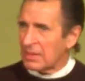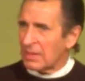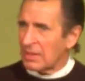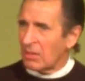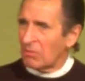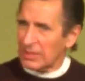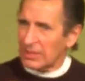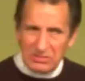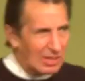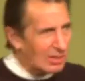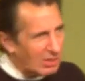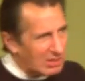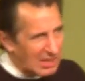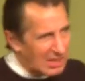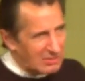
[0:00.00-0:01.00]
only to
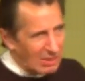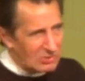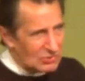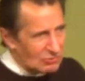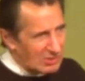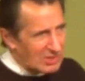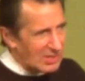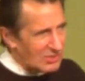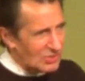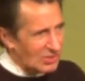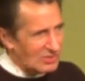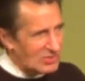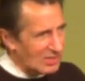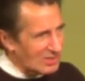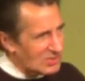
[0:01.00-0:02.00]
look at those
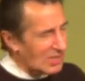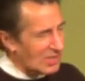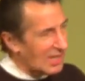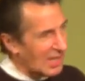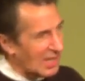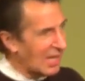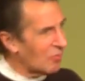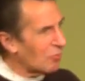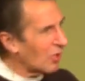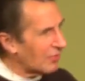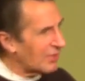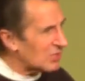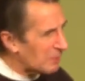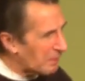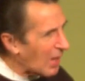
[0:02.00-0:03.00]
traditions and say, hey, will
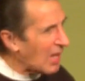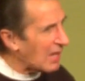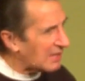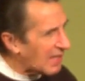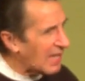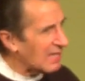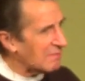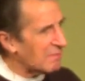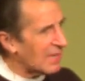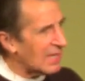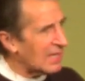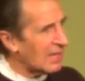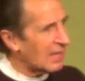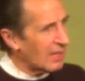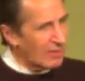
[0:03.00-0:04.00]
this blockade
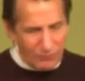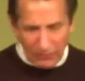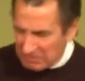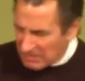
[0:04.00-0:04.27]
me from